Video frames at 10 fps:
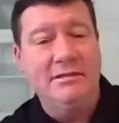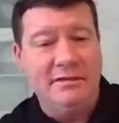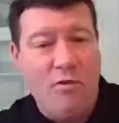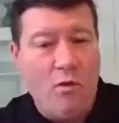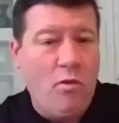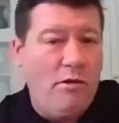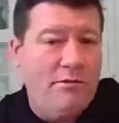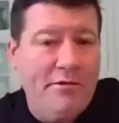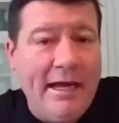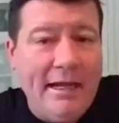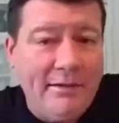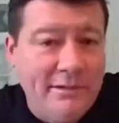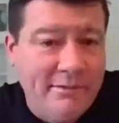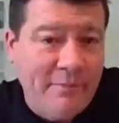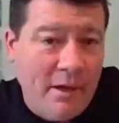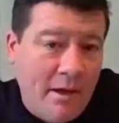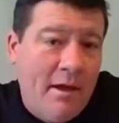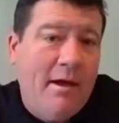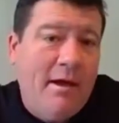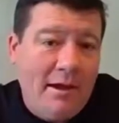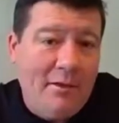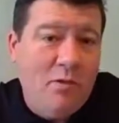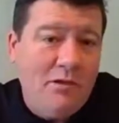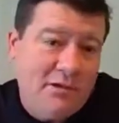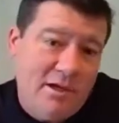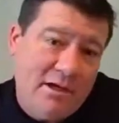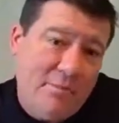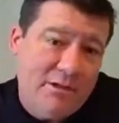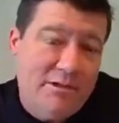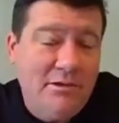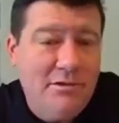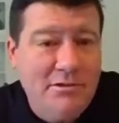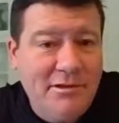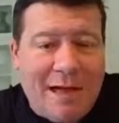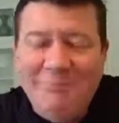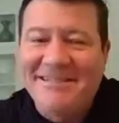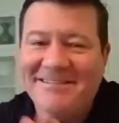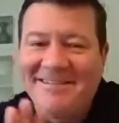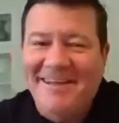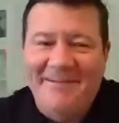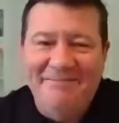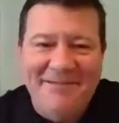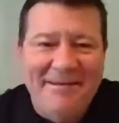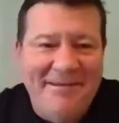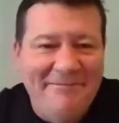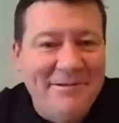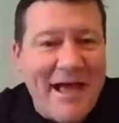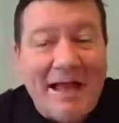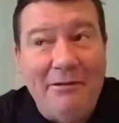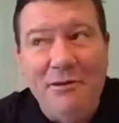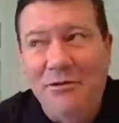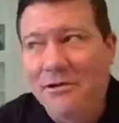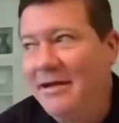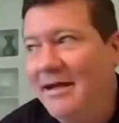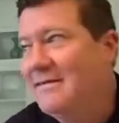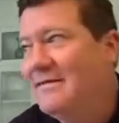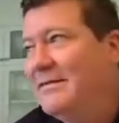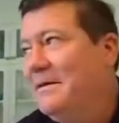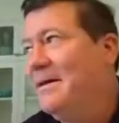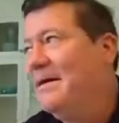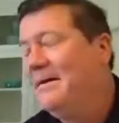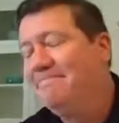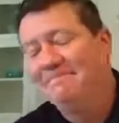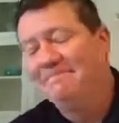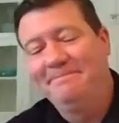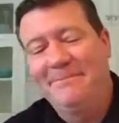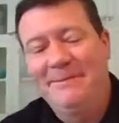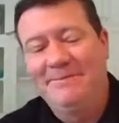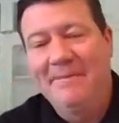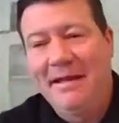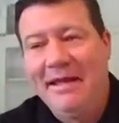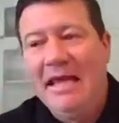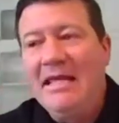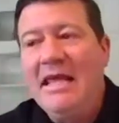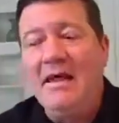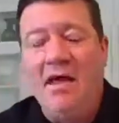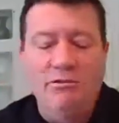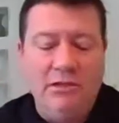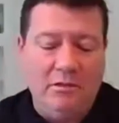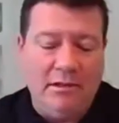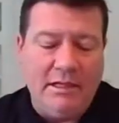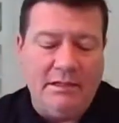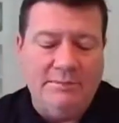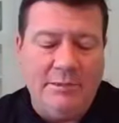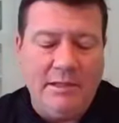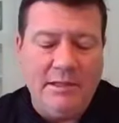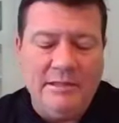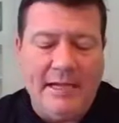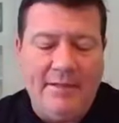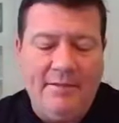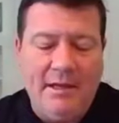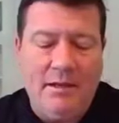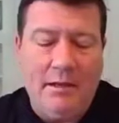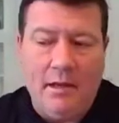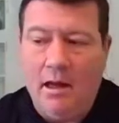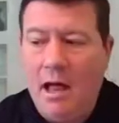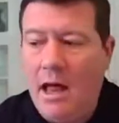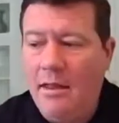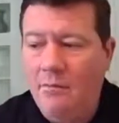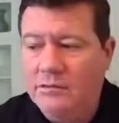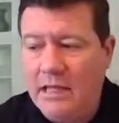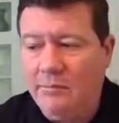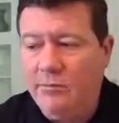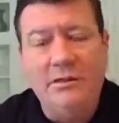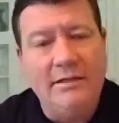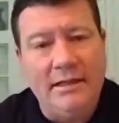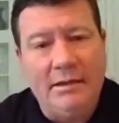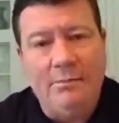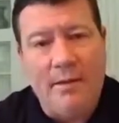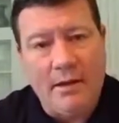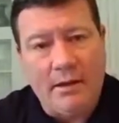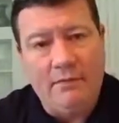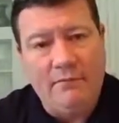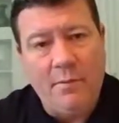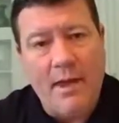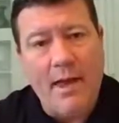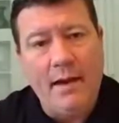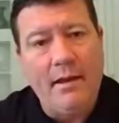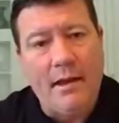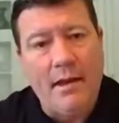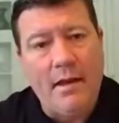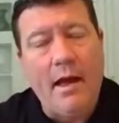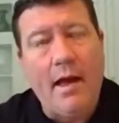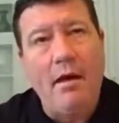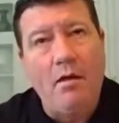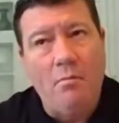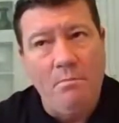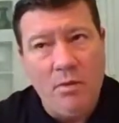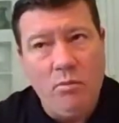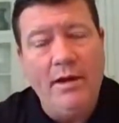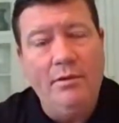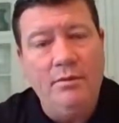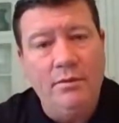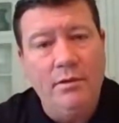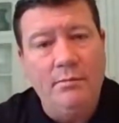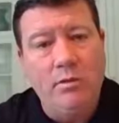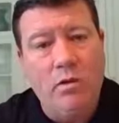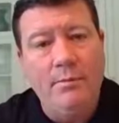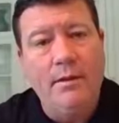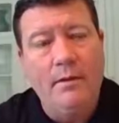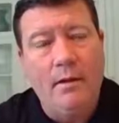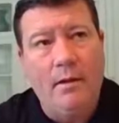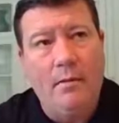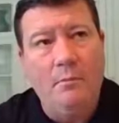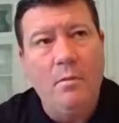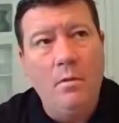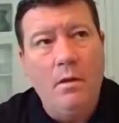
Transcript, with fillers: it's Worth or Dallas, which they're a bunch of losers. I'm teasing. I love I love going to Dallas. Um, yeah, that was a great experience. And then uh, I was able to take a break from that. Uh, I, midway through a deployment, um,